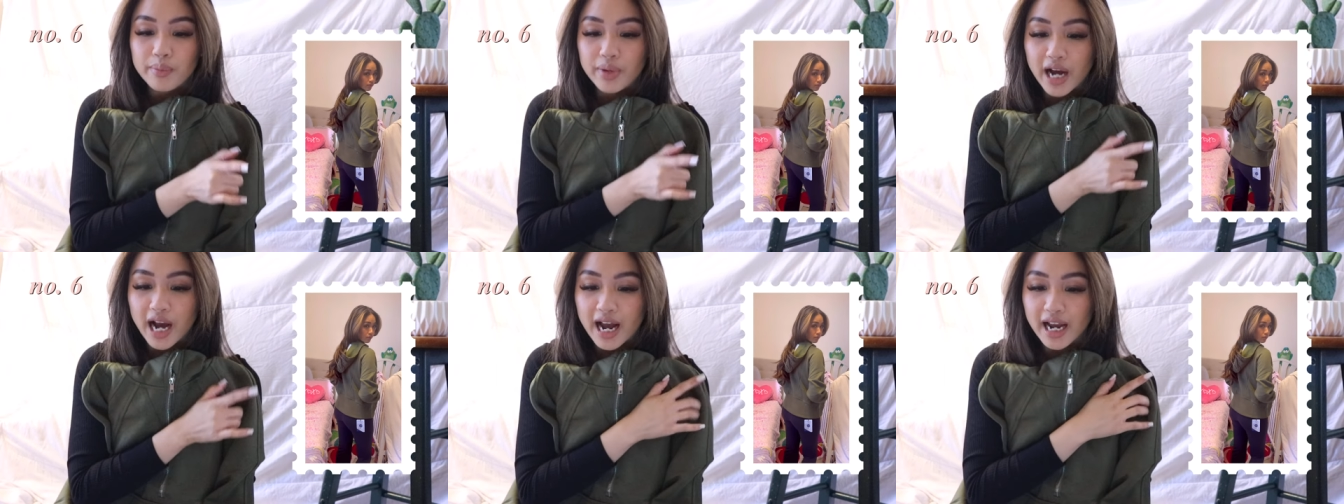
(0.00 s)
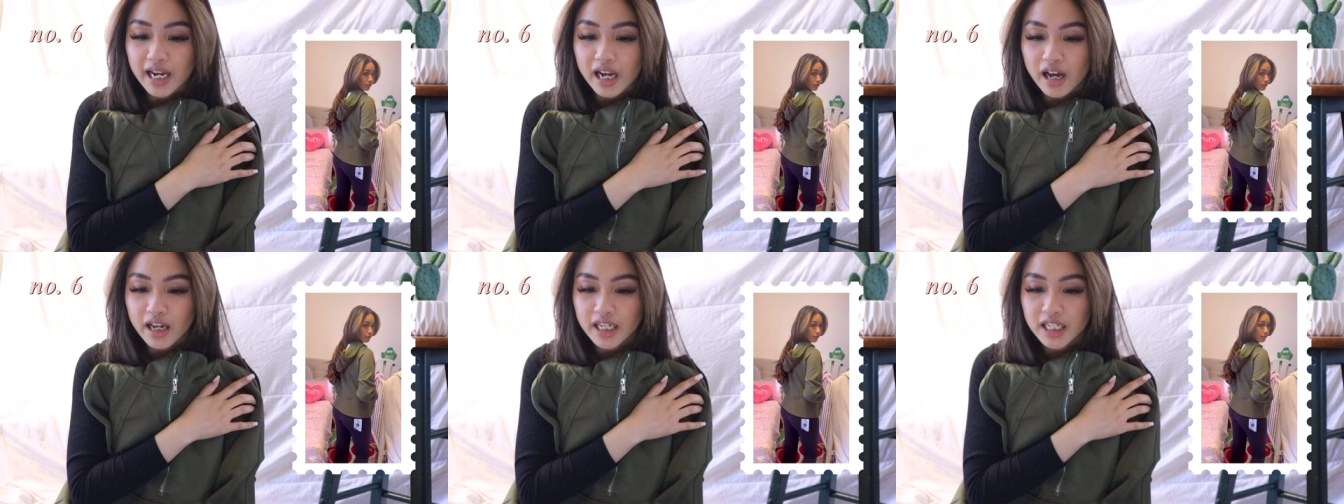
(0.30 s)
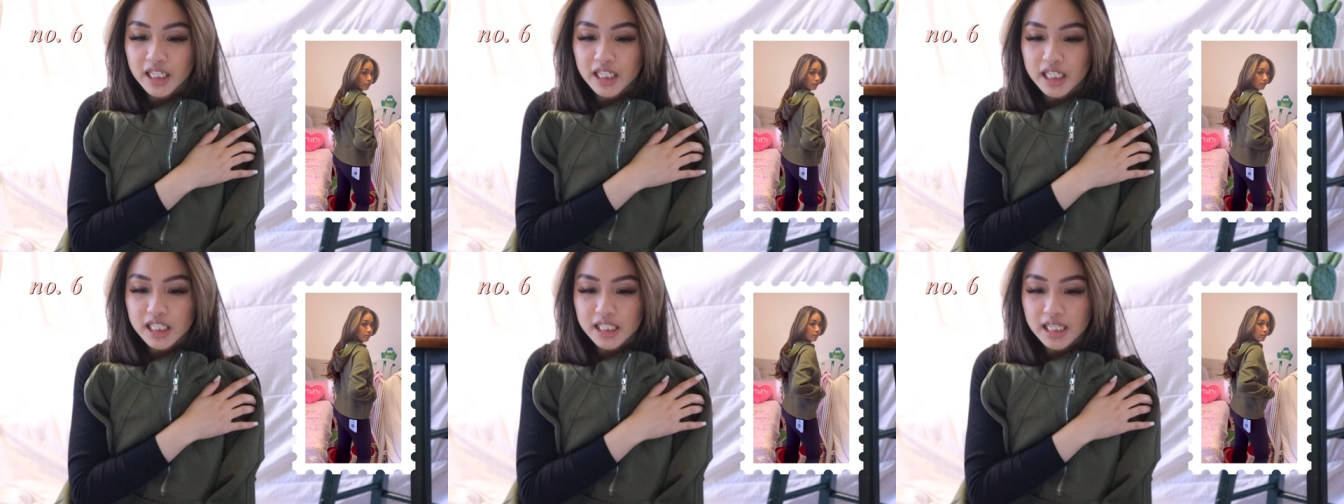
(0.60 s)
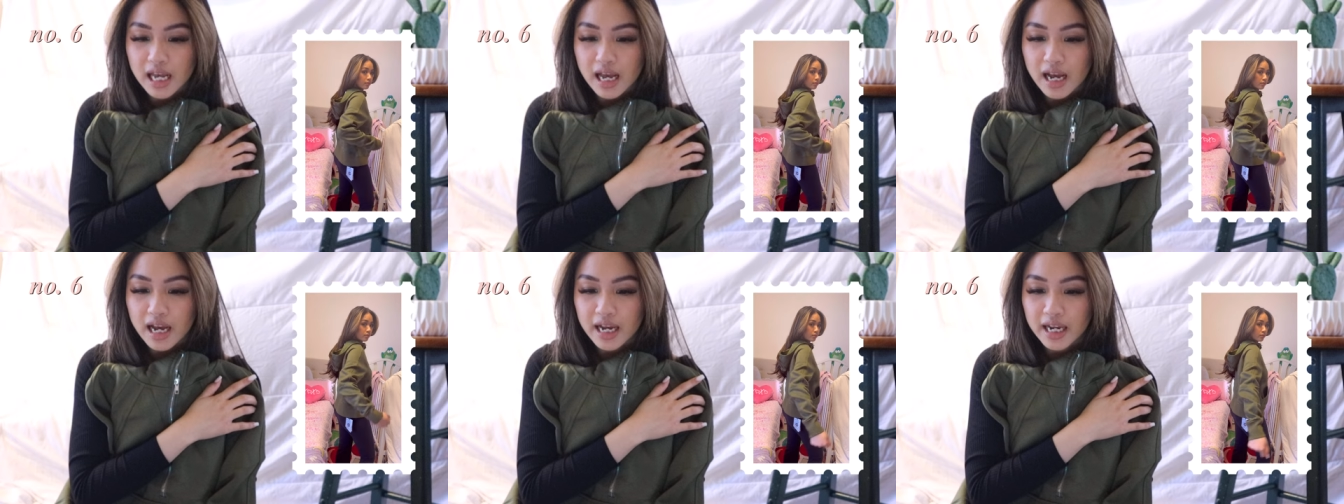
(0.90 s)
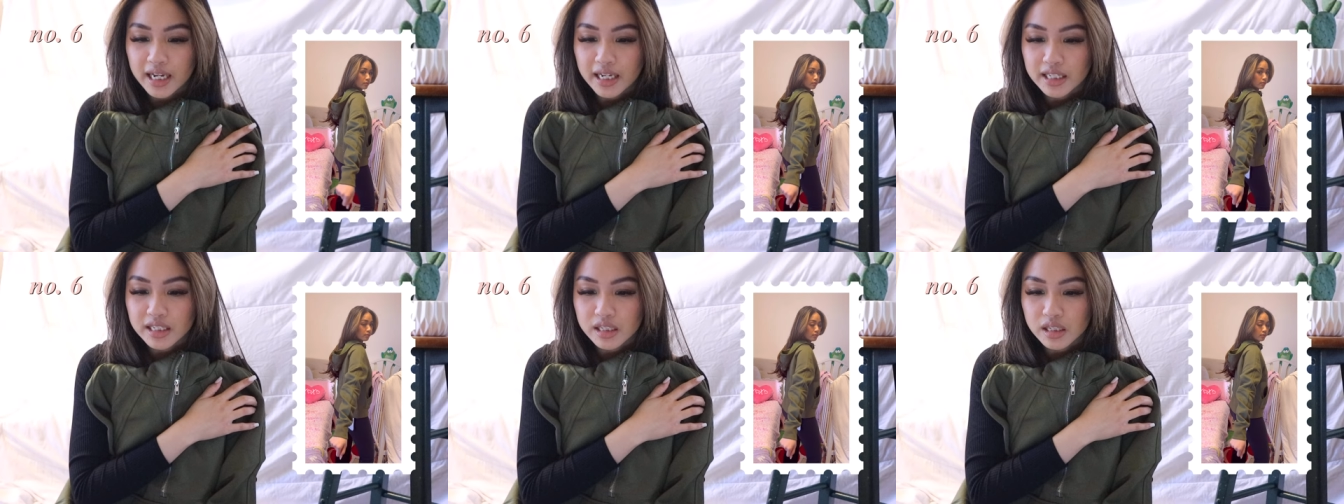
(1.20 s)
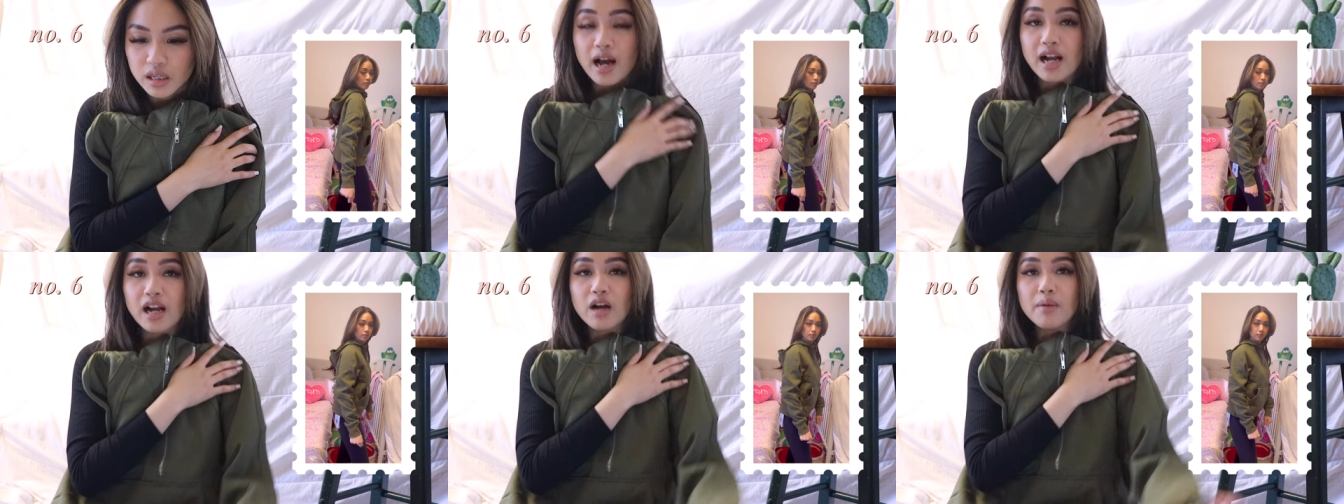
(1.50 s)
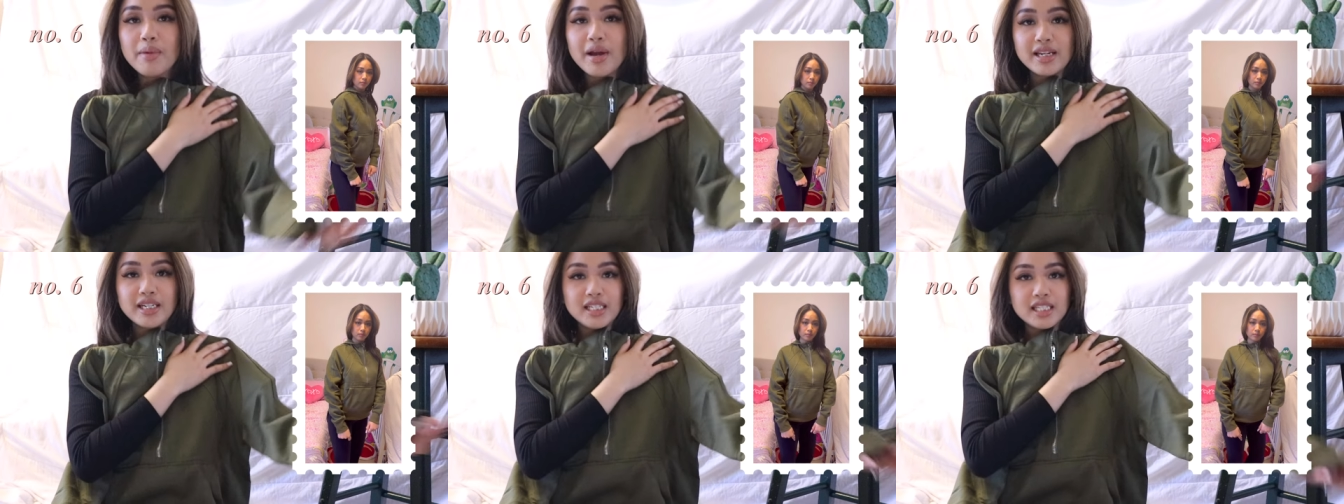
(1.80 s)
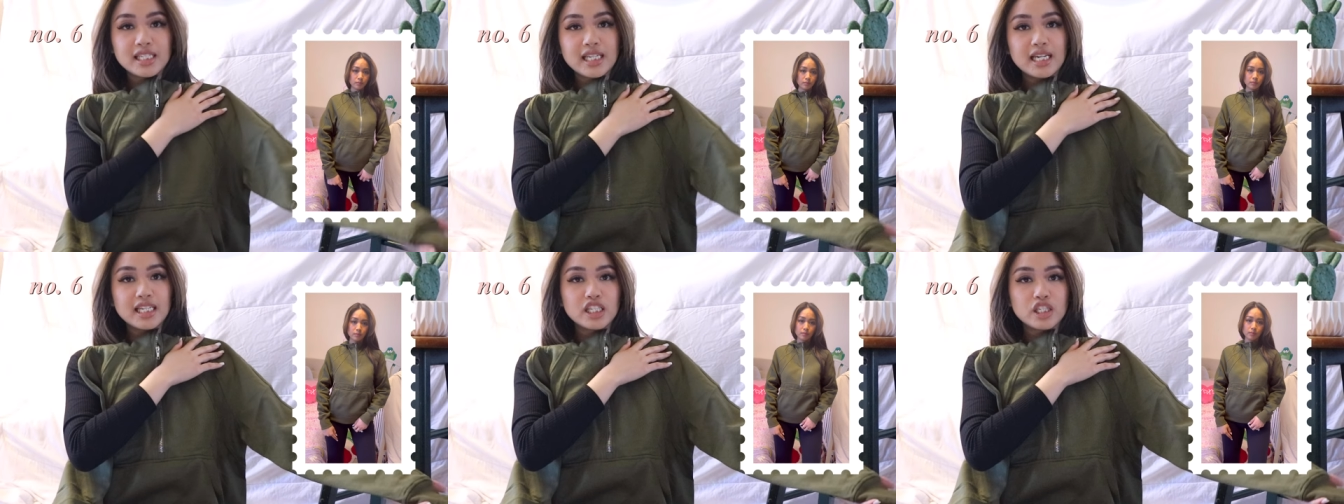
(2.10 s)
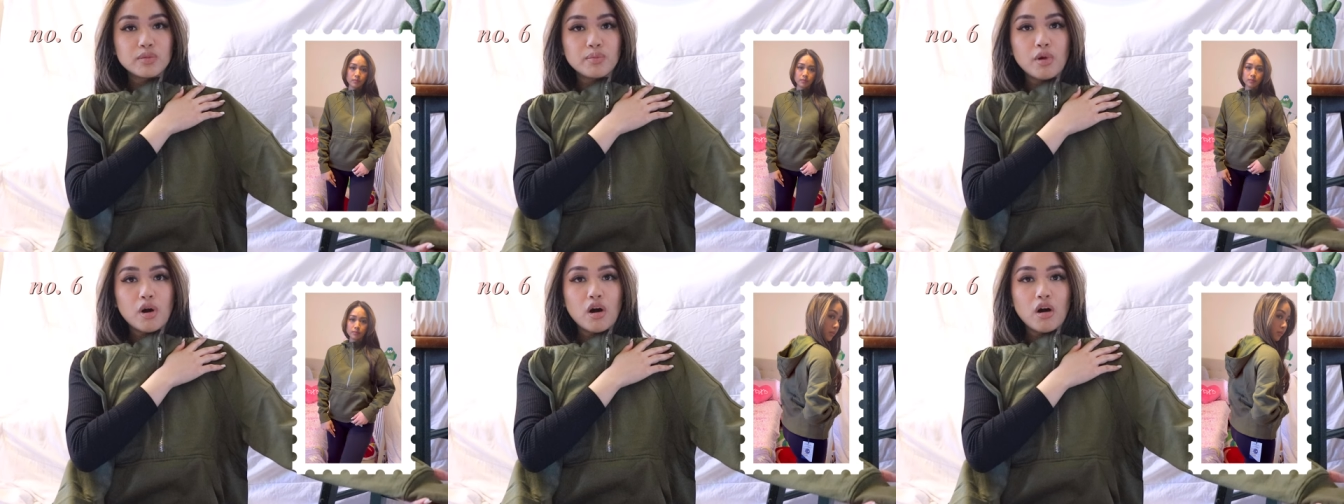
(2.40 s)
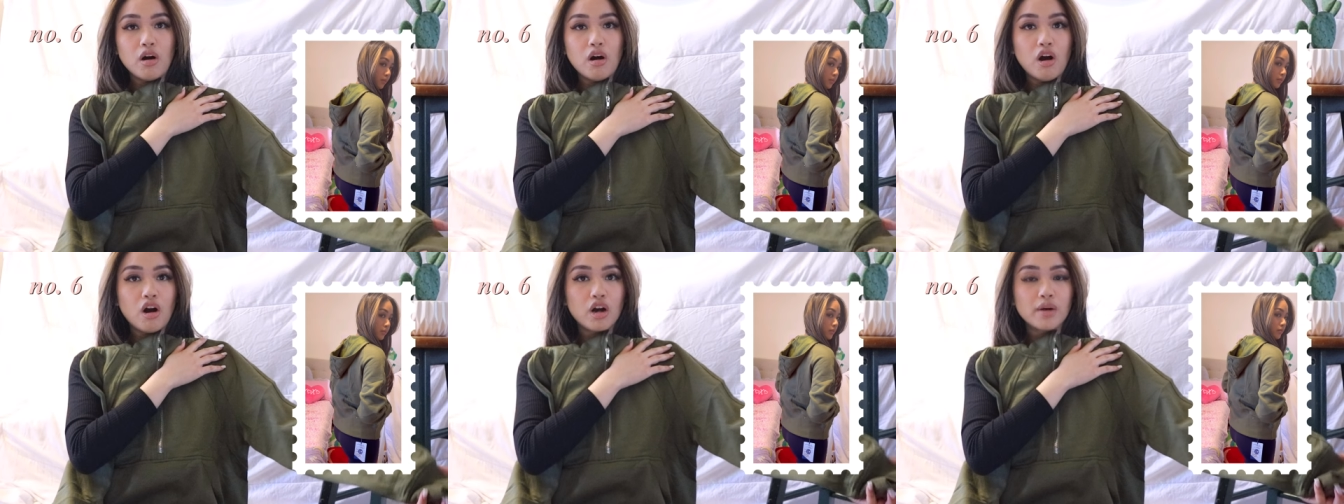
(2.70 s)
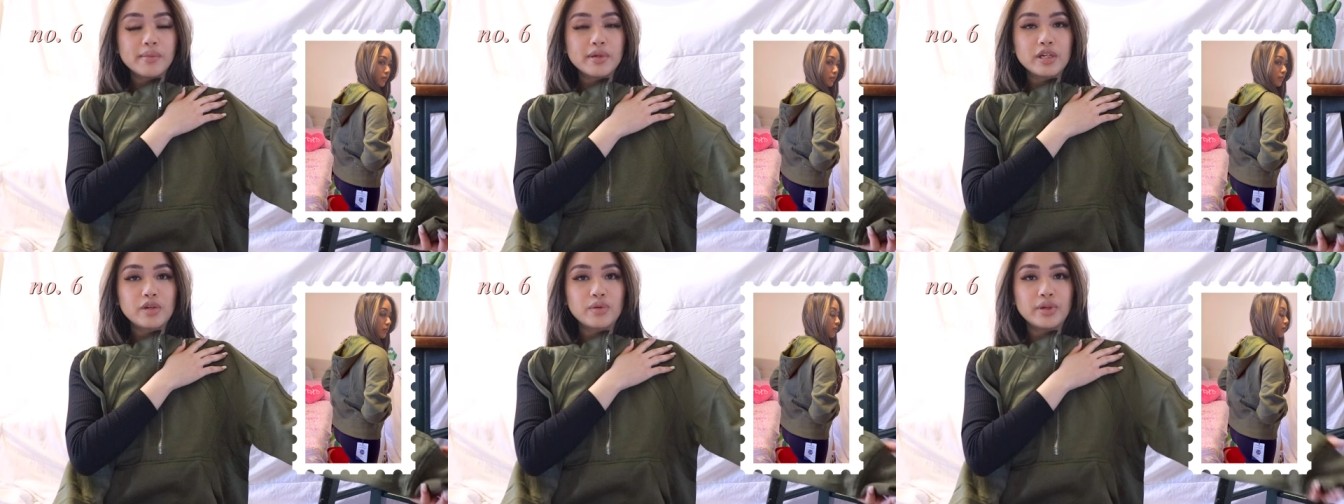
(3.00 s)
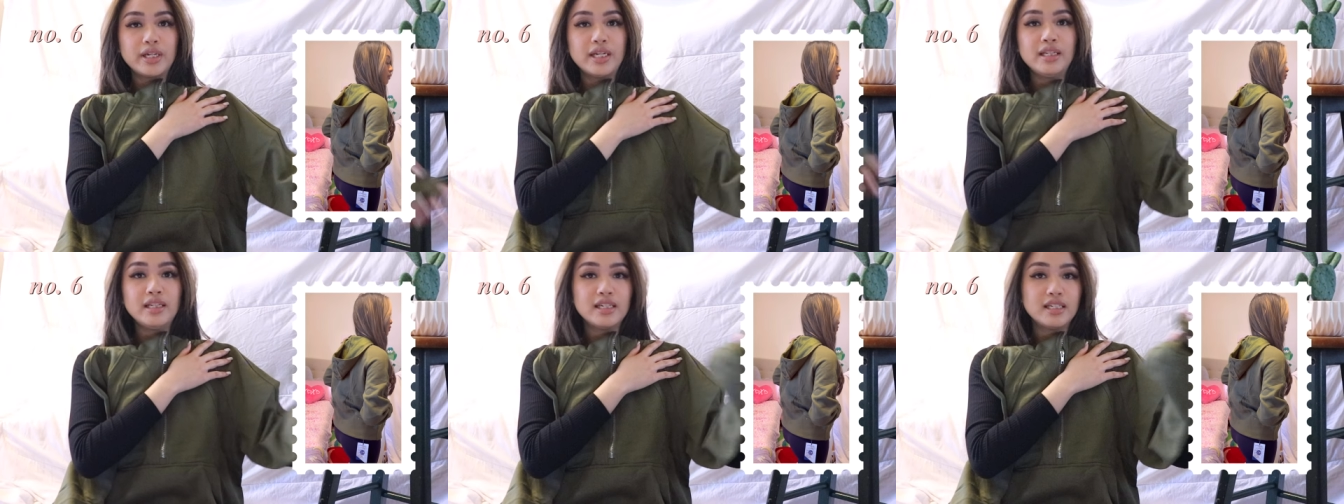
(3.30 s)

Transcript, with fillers: but I got it in a size, I got mine in a size small, army green.